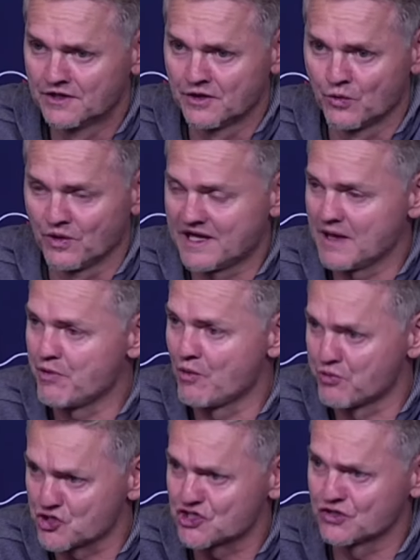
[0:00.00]
you know we'll keep
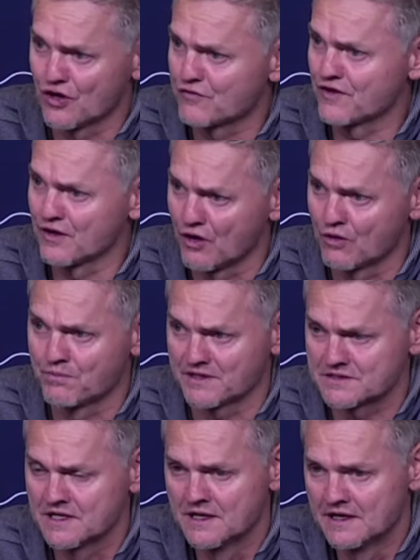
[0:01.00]
on pushing Nökkvi along
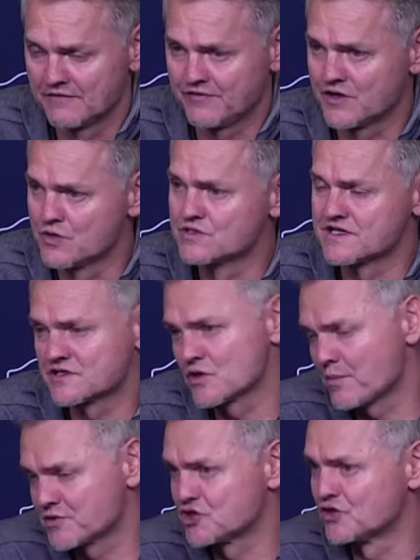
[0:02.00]
but if he uses his
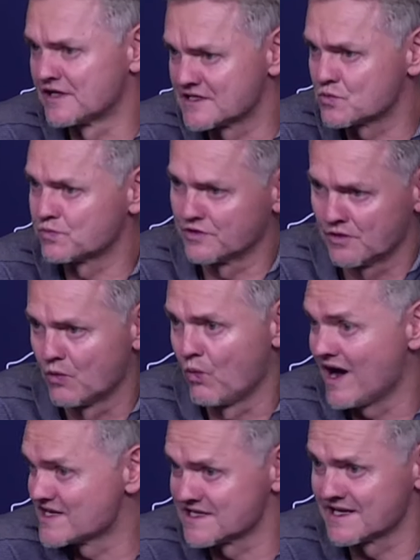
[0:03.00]
opportunities you know
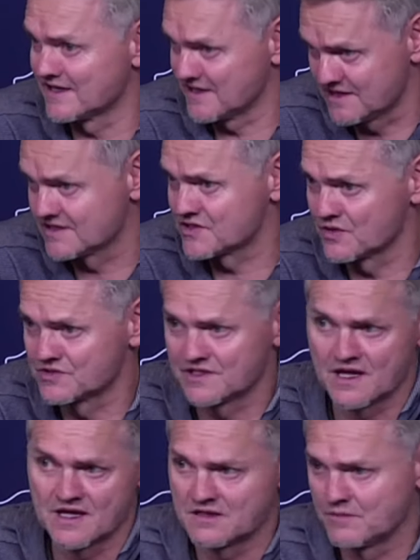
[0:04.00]
wisely and he did so
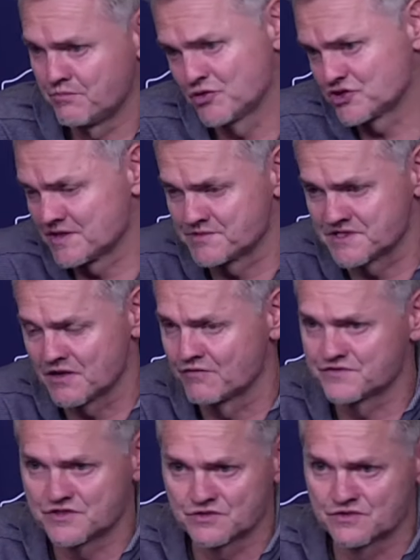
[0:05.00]
today he pushed
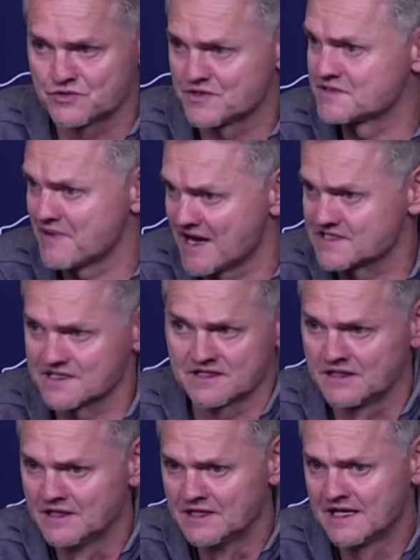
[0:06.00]
himself to to his max
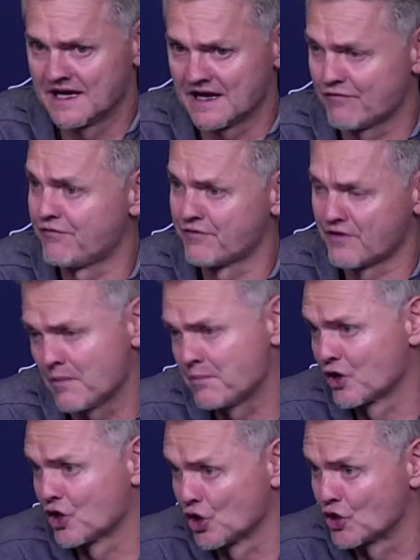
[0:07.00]
and he he had a
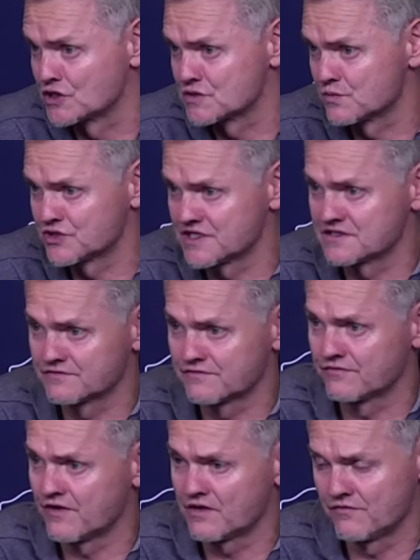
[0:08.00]
couple of good looks which is
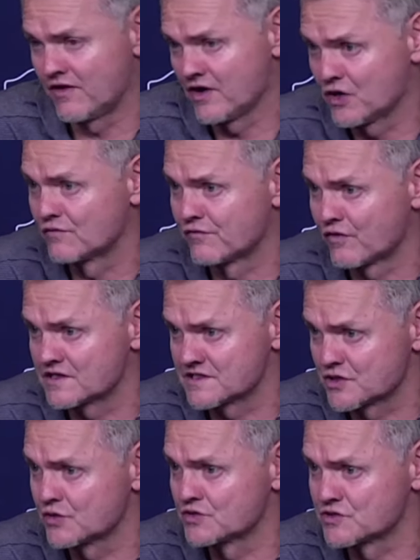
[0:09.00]
very, very good for us
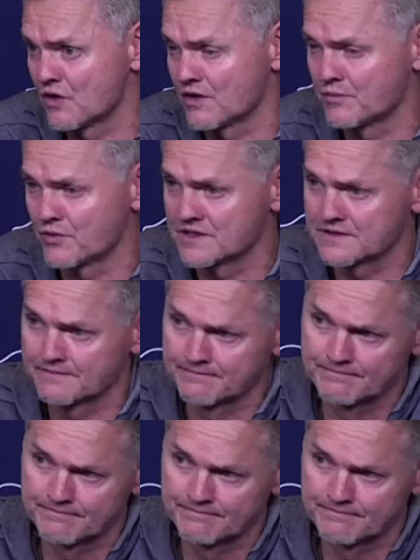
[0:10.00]
it's a good starting point